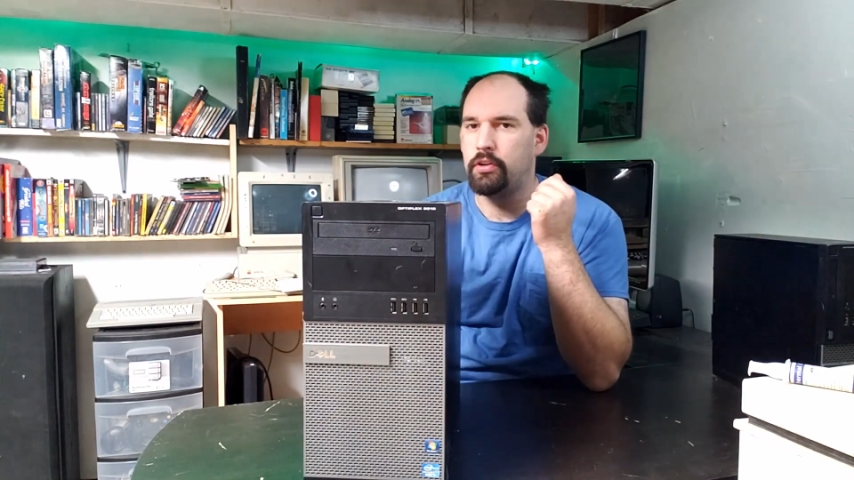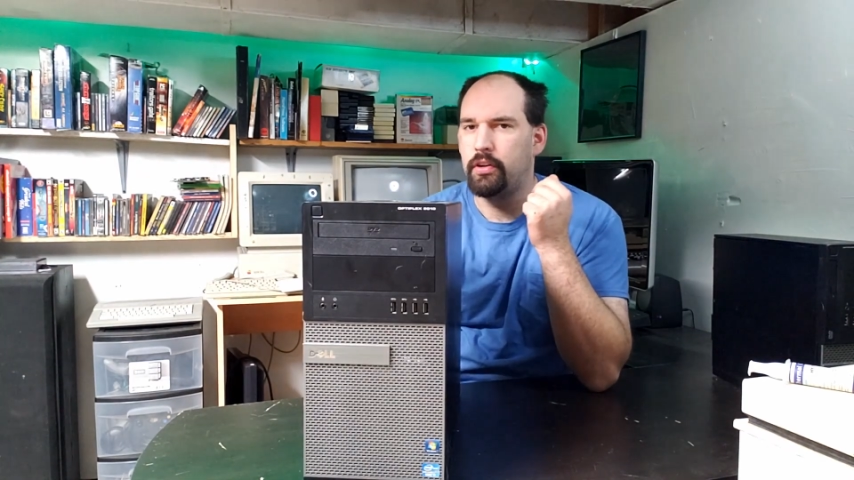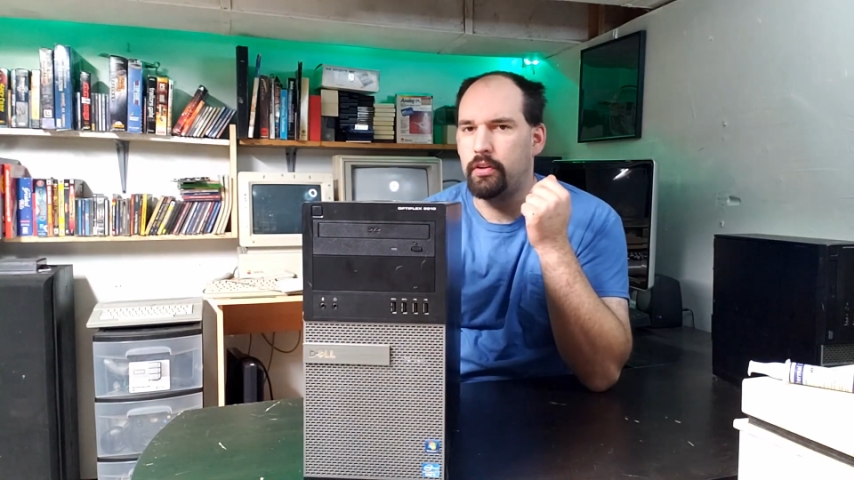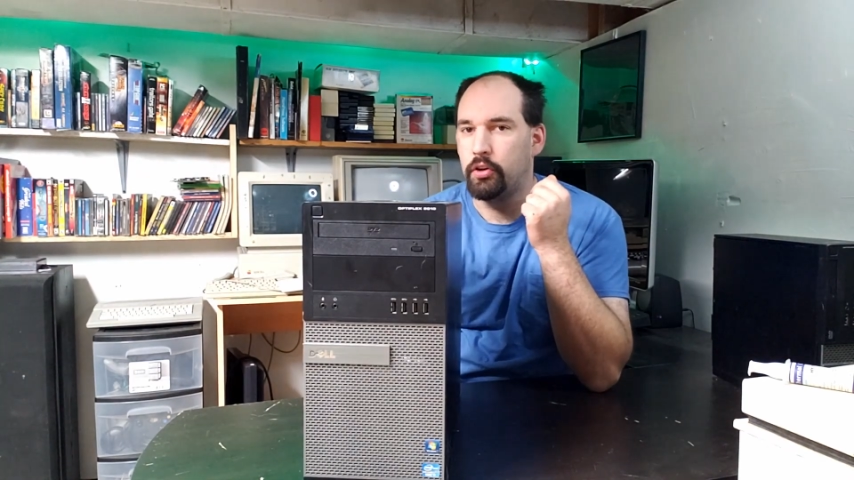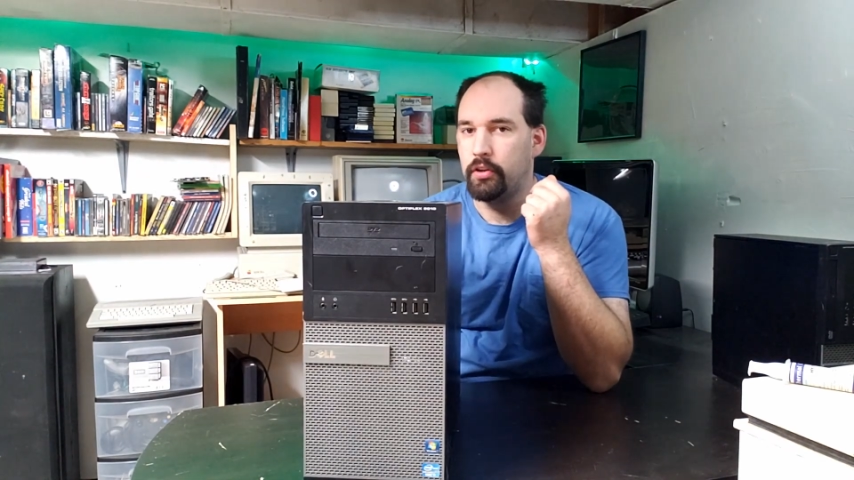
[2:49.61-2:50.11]
in
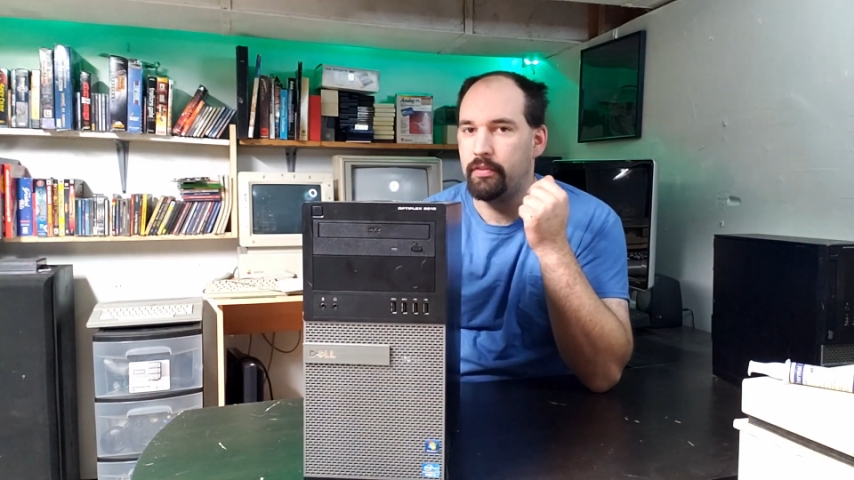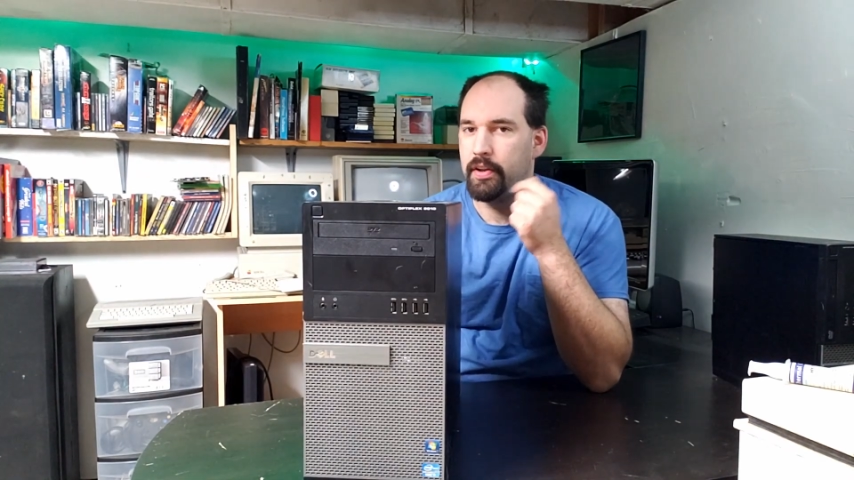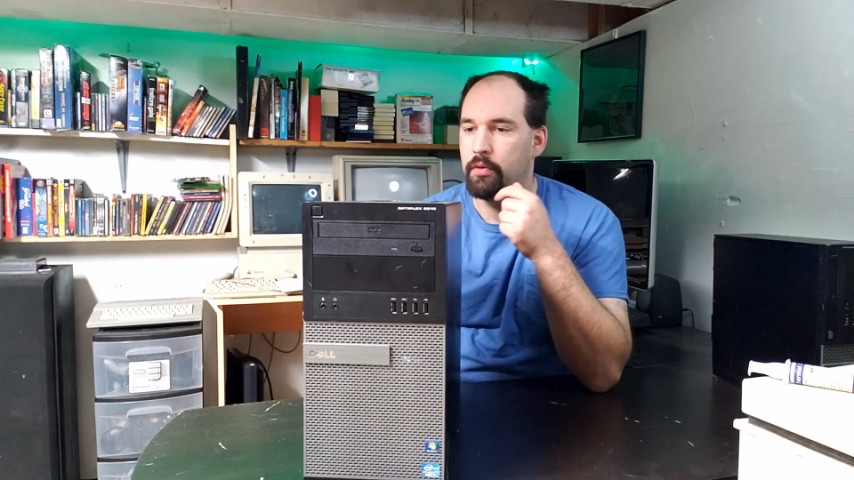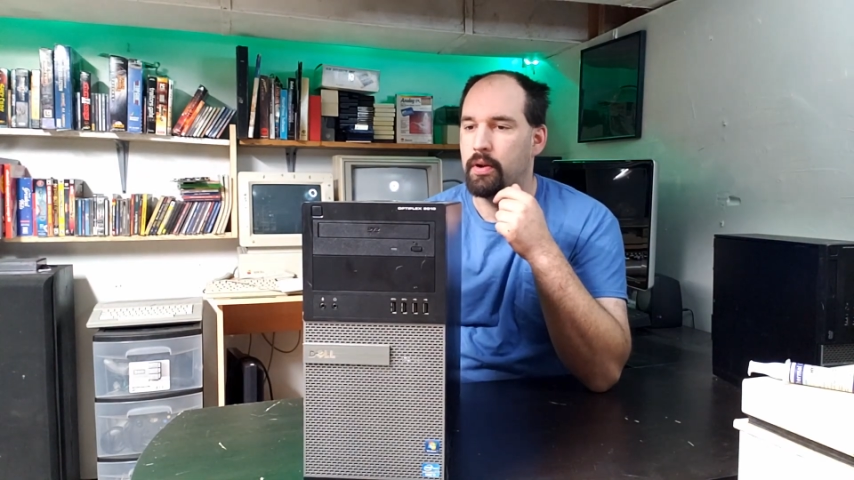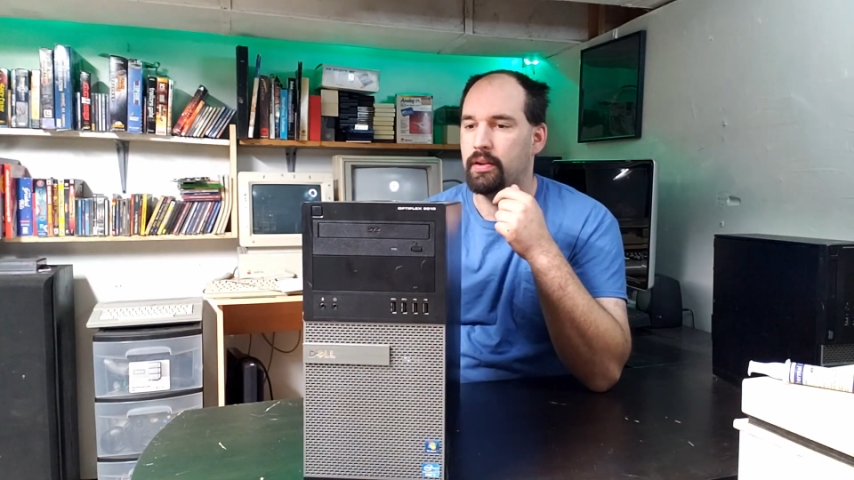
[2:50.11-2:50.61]
an earlier
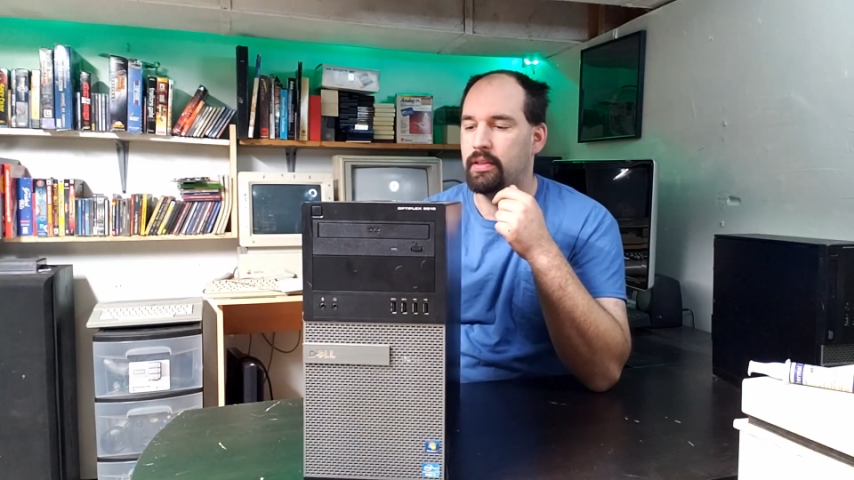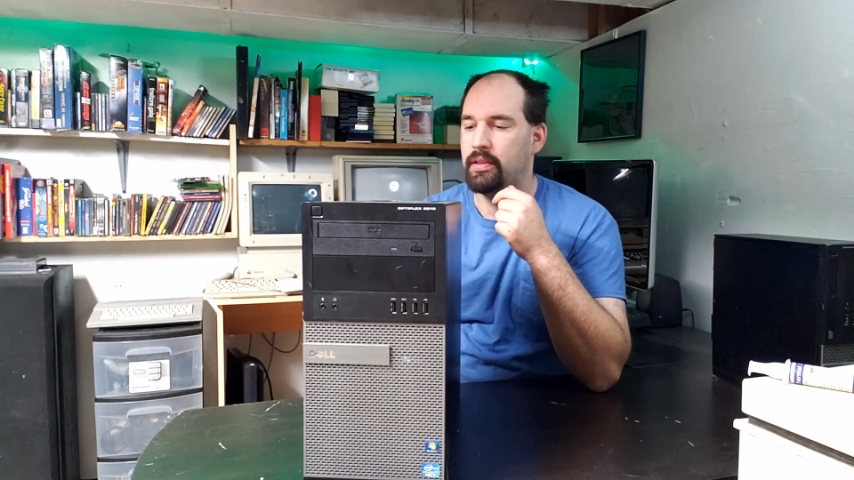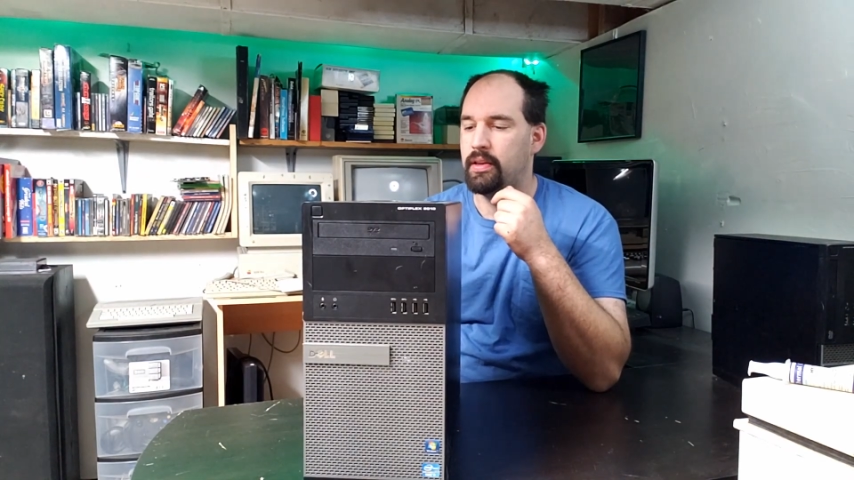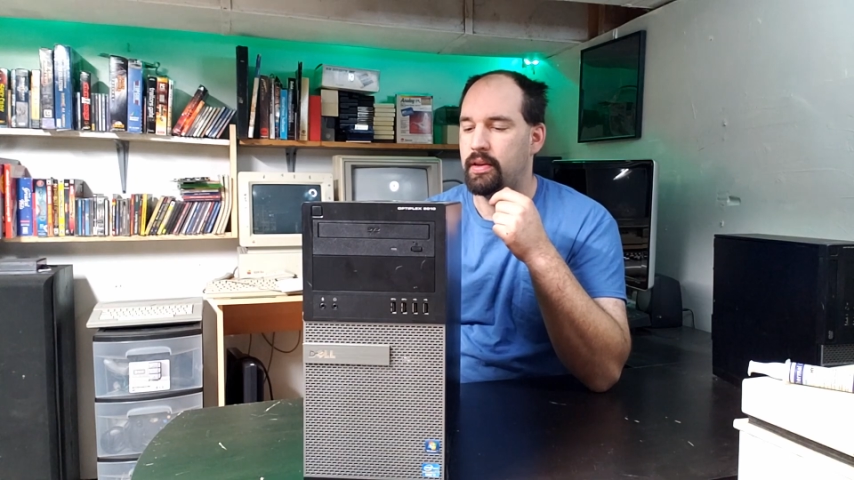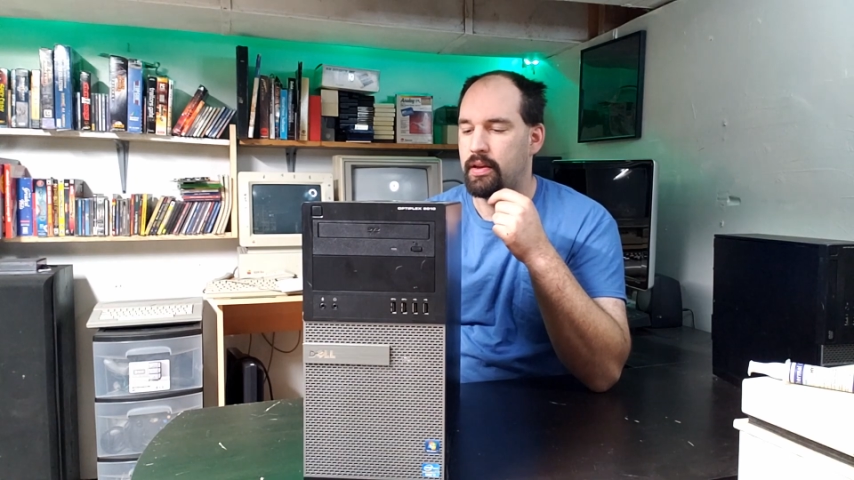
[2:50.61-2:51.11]
video when I did
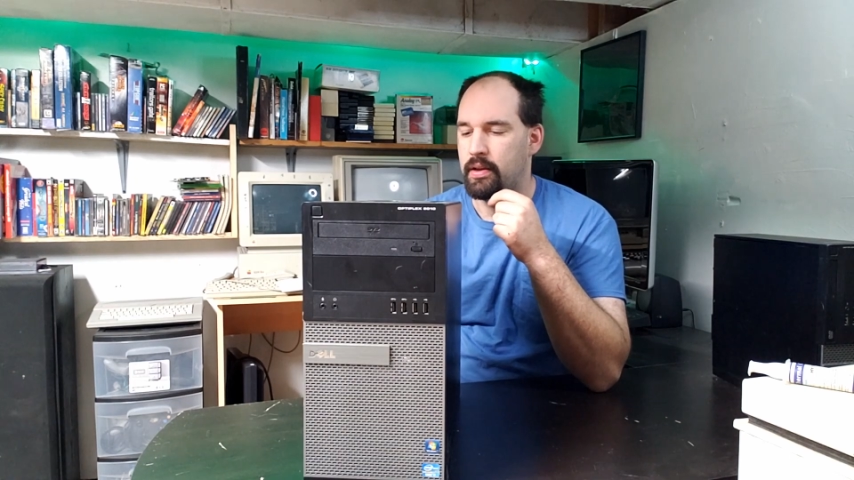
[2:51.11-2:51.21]
the